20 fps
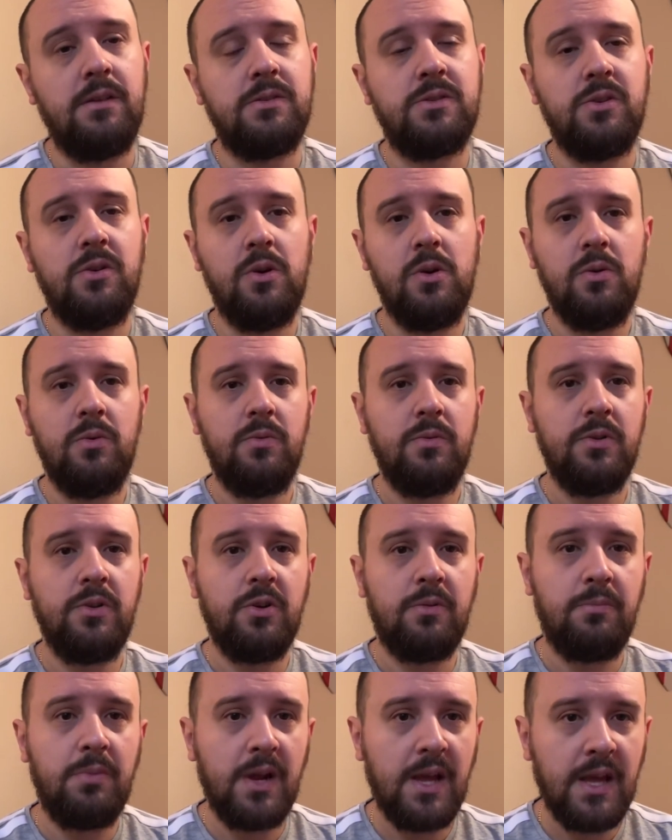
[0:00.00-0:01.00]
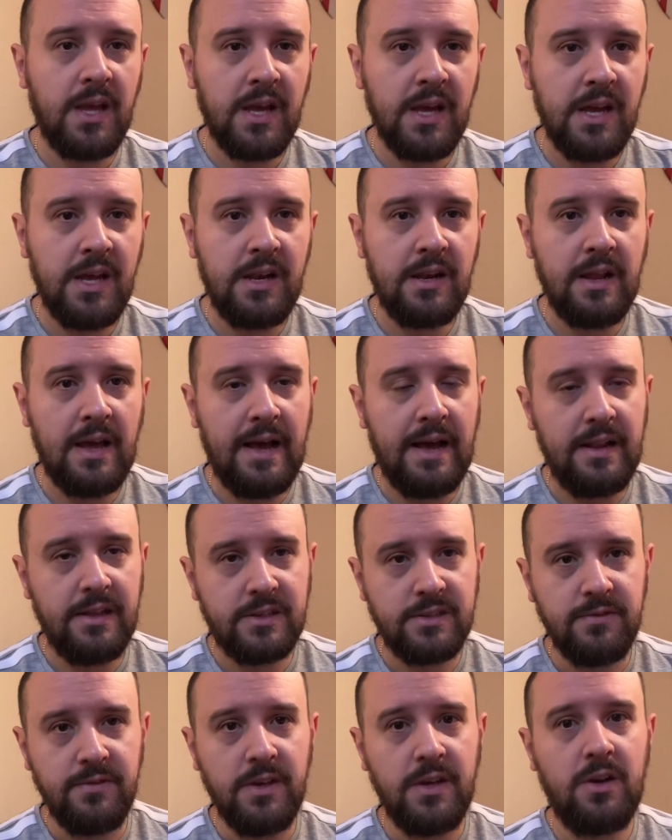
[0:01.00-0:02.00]
So you're bringing in
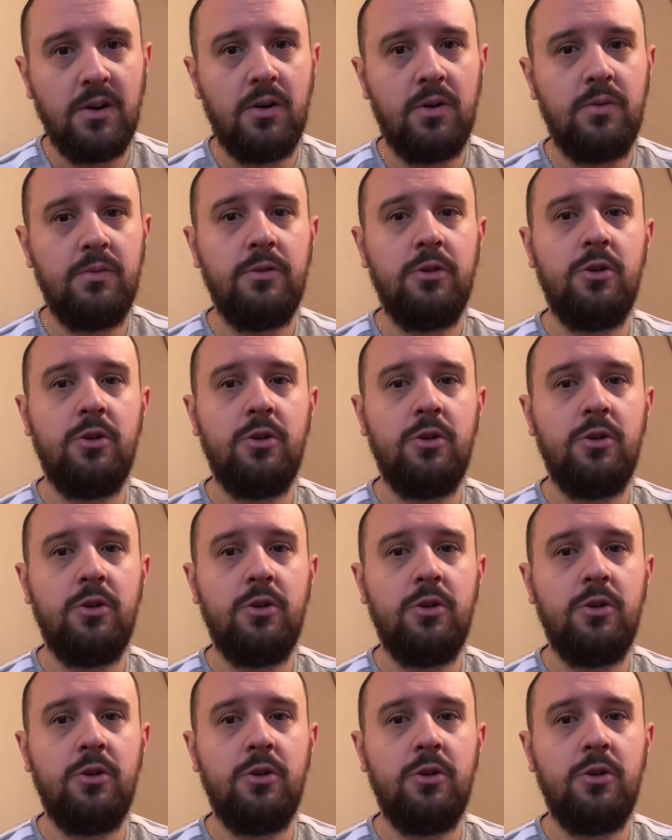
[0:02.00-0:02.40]
Alex Vigo.